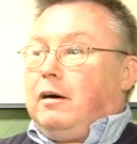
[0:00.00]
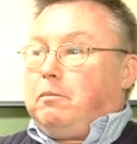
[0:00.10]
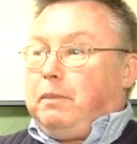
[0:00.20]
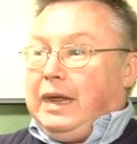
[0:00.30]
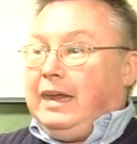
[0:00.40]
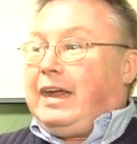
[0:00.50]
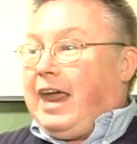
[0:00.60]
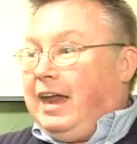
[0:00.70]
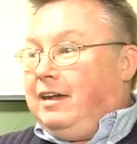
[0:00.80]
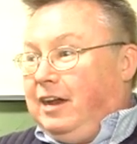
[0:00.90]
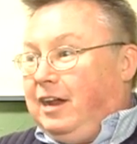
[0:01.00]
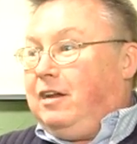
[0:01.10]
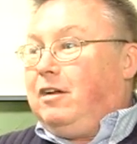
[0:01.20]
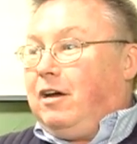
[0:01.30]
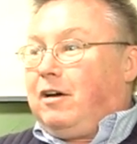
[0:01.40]

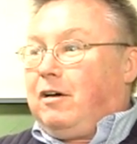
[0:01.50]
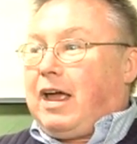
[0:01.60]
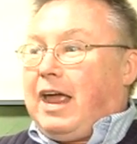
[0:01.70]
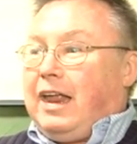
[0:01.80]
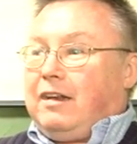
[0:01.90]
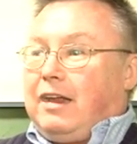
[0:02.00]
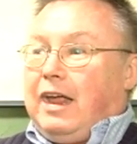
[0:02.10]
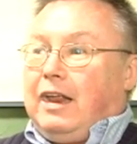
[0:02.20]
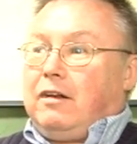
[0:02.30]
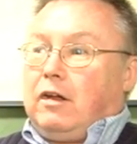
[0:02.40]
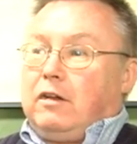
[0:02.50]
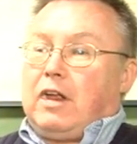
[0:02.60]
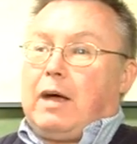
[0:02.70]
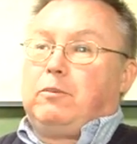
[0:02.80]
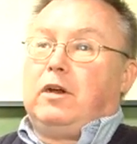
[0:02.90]
PKD, and
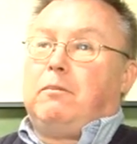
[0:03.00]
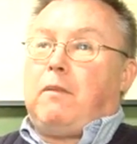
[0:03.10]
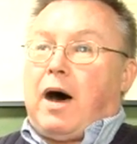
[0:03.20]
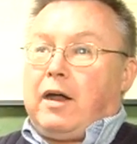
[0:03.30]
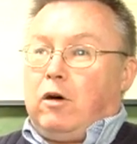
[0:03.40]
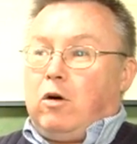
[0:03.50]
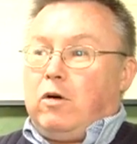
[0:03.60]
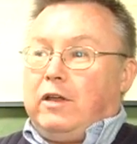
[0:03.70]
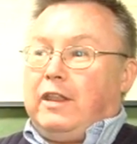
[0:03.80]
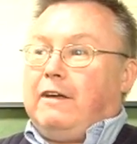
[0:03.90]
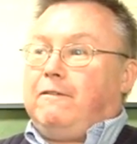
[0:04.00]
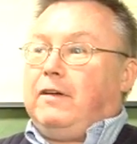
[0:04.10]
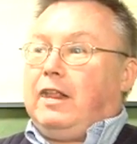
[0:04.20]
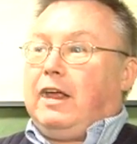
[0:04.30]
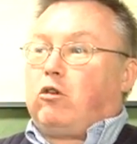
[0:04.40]
adopted a motto, and
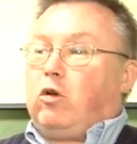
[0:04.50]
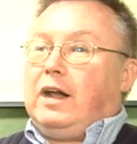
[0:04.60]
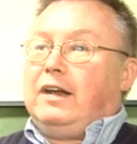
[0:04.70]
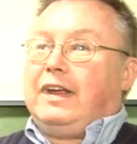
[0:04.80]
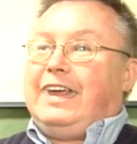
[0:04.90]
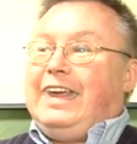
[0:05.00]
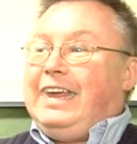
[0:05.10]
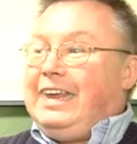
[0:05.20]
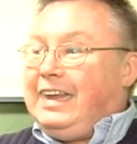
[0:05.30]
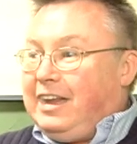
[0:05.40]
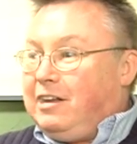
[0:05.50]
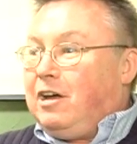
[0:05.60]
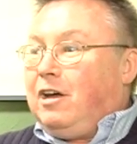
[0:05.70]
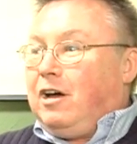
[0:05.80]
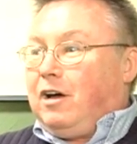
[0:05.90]
they created a key,
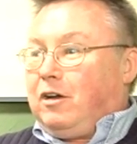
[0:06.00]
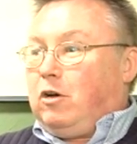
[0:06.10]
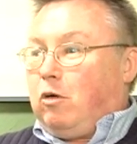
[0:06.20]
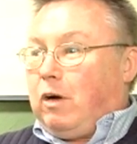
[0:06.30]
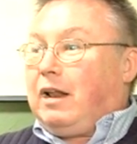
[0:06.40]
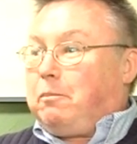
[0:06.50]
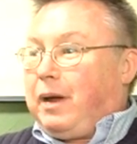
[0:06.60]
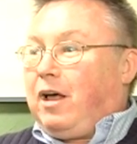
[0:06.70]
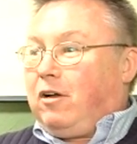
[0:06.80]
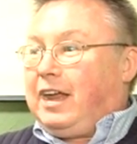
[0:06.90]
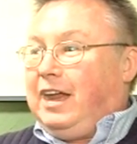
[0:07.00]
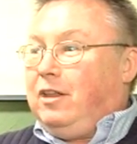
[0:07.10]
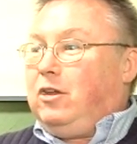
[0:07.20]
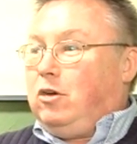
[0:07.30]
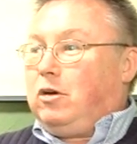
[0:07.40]
a lapel key
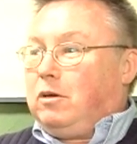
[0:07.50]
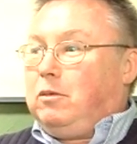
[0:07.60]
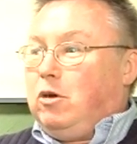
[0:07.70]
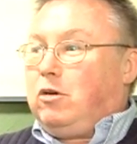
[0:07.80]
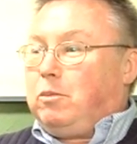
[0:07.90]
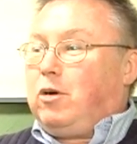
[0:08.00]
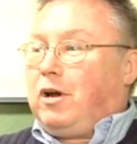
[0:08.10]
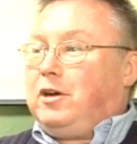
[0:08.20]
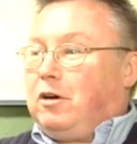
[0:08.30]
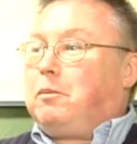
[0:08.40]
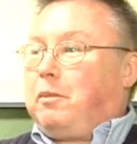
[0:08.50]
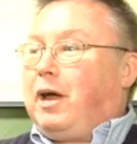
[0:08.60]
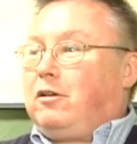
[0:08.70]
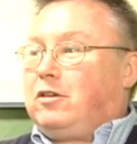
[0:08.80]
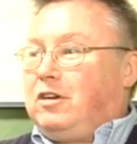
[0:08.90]
that you could put on your
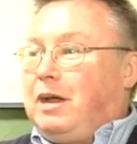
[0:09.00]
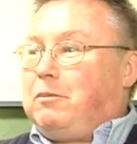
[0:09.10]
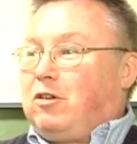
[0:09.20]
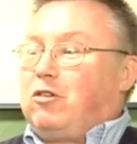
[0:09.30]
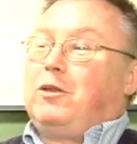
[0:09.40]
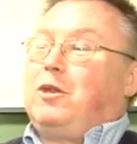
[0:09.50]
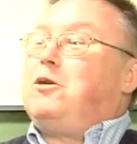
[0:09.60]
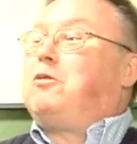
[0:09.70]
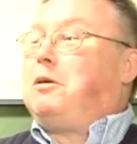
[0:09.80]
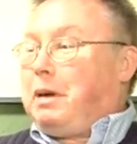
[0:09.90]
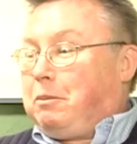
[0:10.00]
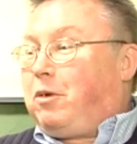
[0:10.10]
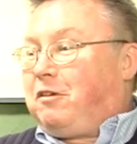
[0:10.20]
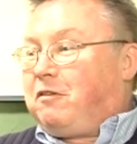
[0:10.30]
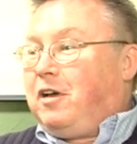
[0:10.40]
lapel to demonstrate that you were a member
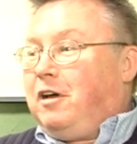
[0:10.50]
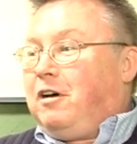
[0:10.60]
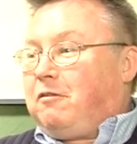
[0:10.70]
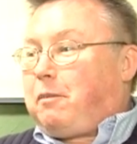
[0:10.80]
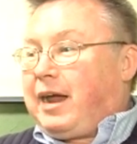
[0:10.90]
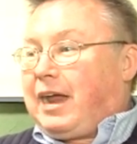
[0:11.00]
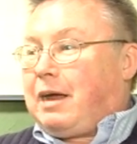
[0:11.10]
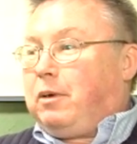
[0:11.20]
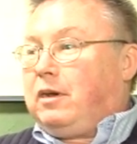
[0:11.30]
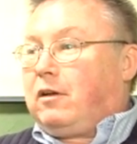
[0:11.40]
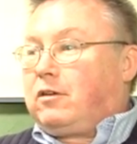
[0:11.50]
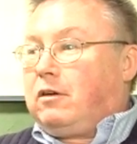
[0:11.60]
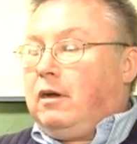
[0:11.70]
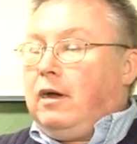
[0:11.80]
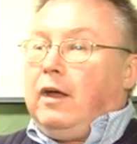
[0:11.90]
of Pi Kappa Delta.
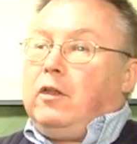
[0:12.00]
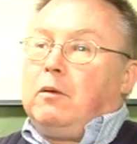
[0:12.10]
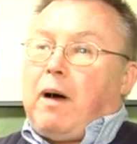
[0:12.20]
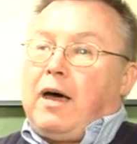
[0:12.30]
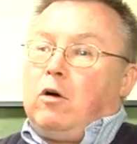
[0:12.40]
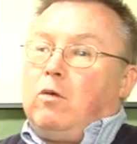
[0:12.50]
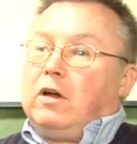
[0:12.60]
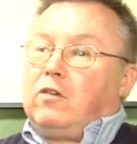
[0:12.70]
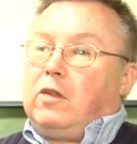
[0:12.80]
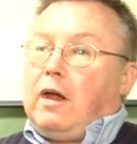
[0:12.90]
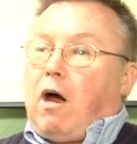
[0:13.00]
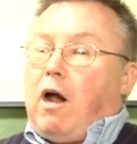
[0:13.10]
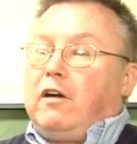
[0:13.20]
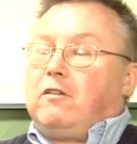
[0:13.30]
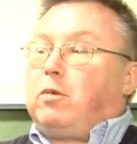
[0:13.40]
And their motto was the
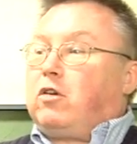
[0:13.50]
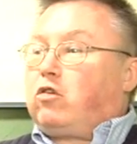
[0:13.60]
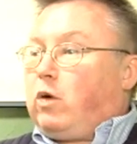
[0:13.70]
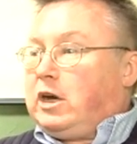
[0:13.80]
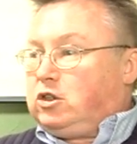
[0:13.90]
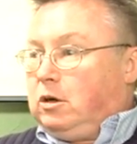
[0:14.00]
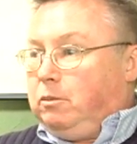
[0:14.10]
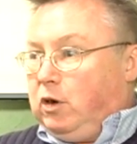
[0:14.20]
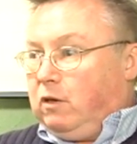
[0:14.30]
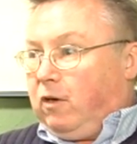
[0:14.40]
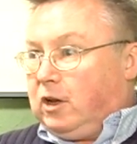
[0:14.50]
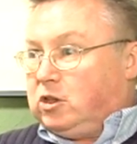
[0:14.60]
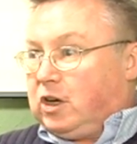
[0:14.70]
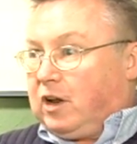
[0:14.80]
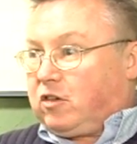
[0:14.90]
art of persuasion, beautiful and
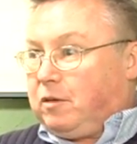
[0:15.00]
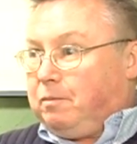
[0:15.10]
just.